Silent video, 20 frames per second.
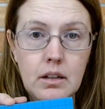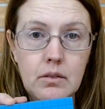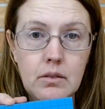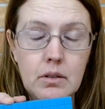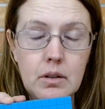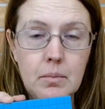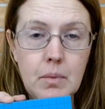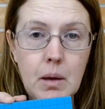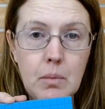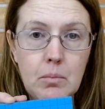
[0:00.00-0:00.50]

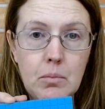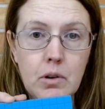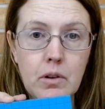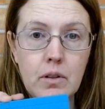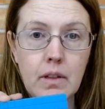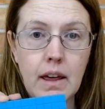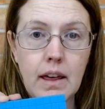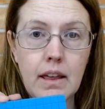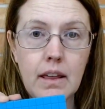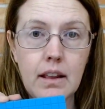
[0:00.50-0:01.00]

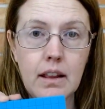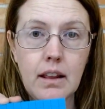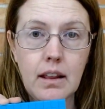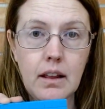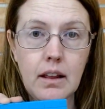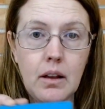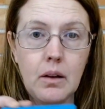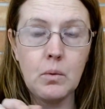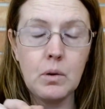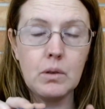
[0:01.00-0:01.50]
Remember that
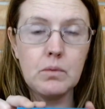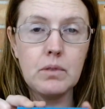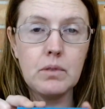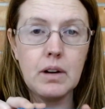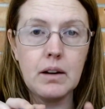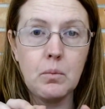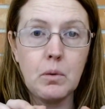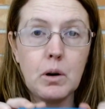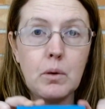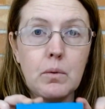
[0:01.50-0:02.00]

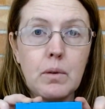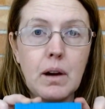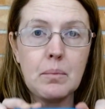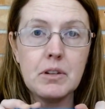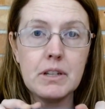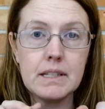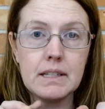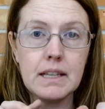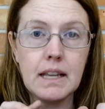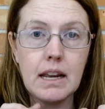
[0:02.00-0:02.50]
we're
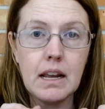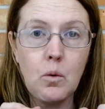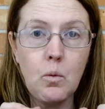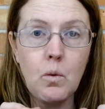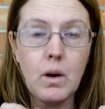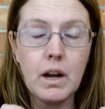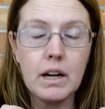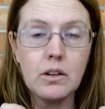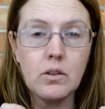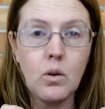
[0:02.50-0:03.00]

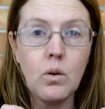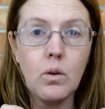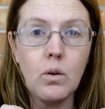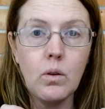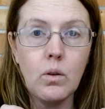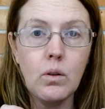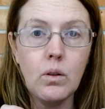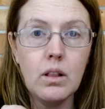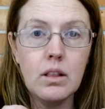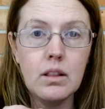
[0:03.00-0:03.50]
representing one
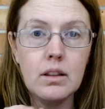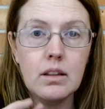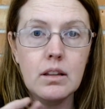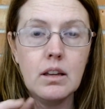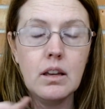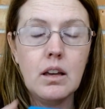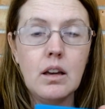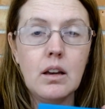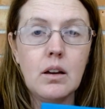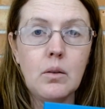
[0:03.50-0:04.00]
whole
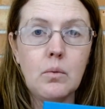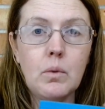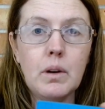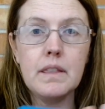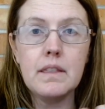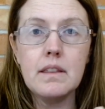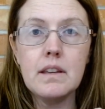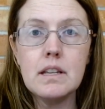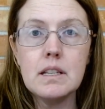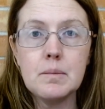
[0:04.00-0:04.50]

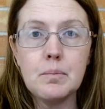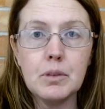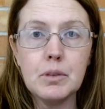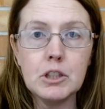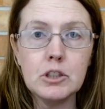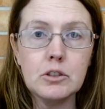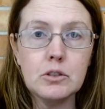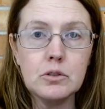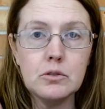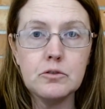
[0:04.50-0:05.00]
with these
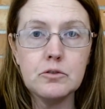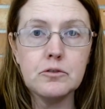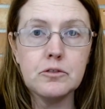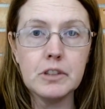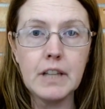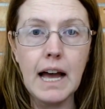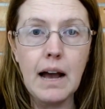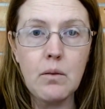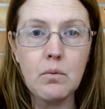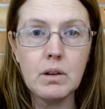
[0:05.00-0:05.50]
blue
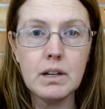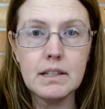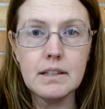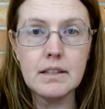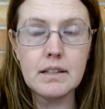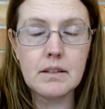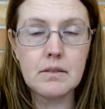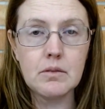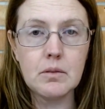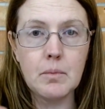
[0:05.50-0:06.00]
flat
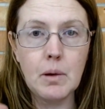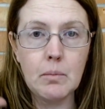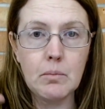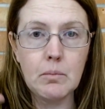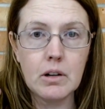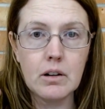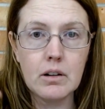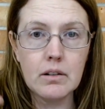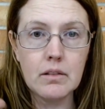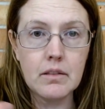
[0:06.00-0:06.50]
ones.
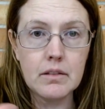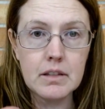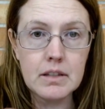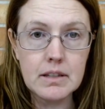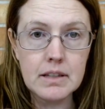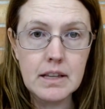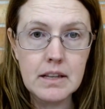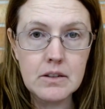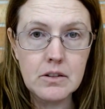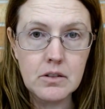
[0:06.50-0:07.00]
Remember,
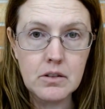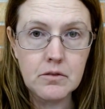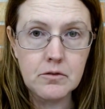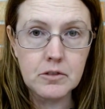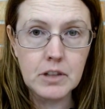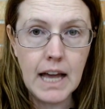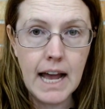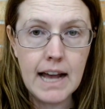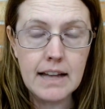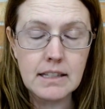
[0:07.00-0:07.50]
these are the
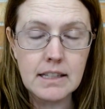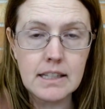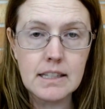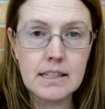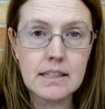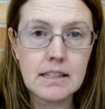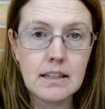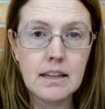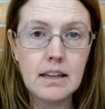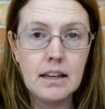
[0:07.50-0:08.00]

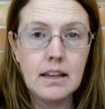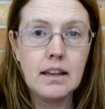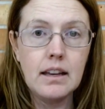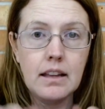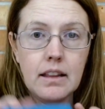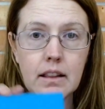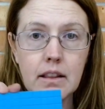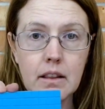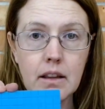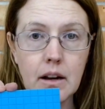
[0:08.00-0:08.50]
flats.
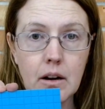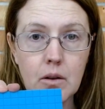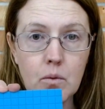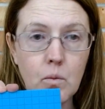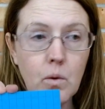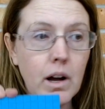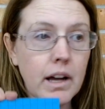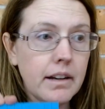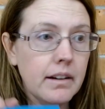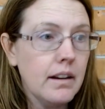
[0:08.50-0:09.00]
They're
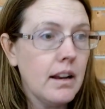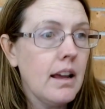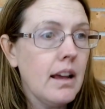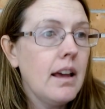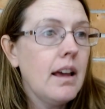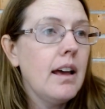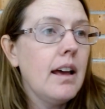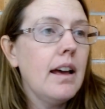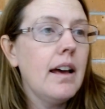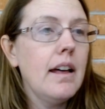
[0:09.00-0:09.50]

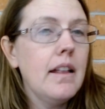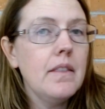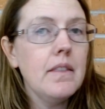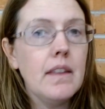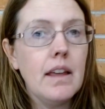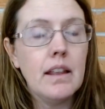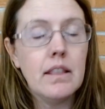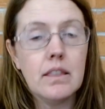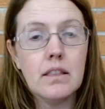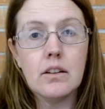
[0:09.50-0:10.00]
1.
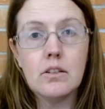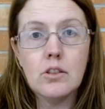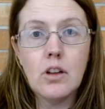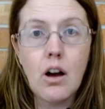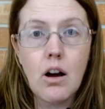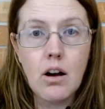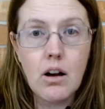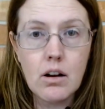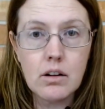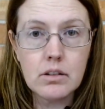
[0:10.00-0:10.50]
And then the
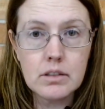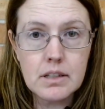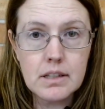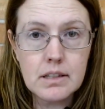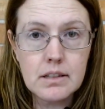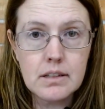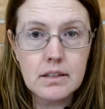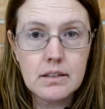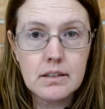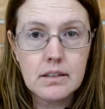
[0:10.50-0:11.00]

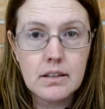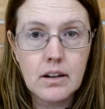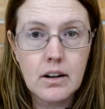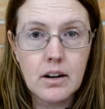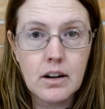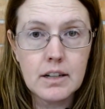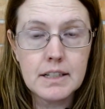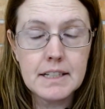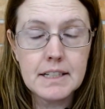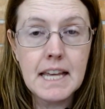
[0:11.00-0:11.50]
longs
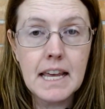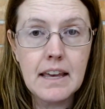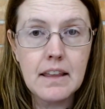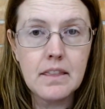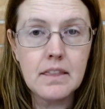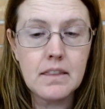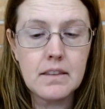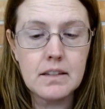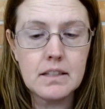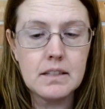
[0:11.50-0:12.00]
are
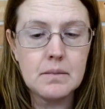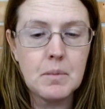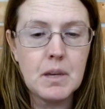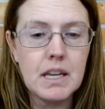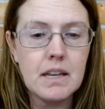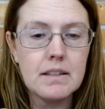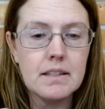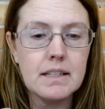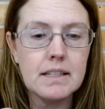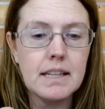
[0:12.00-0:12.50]
tenths
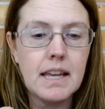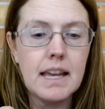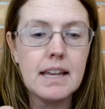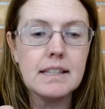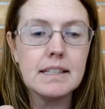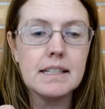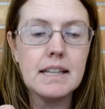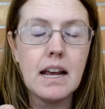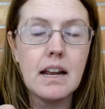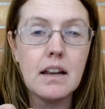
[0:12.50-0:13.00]
because it
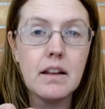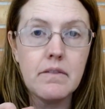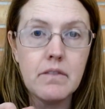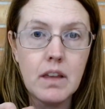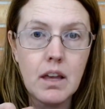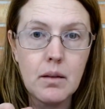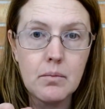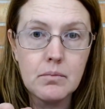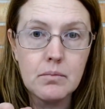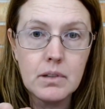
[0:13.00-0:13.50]
takes 10
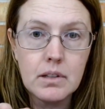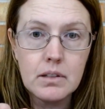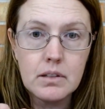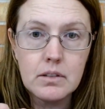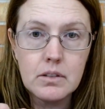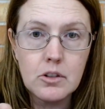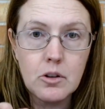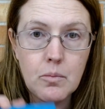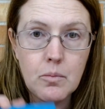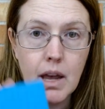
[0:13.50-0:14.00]
of them
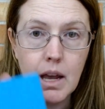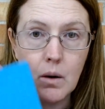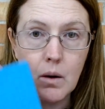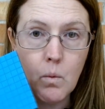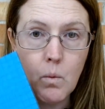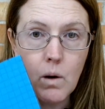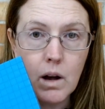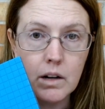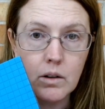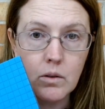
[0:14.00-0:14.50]
to
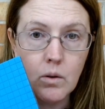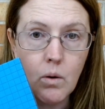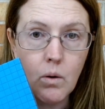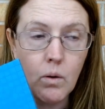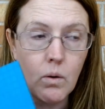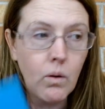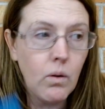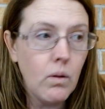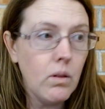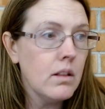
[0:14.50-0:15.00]
make one
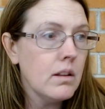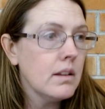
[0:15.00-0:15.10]
whole.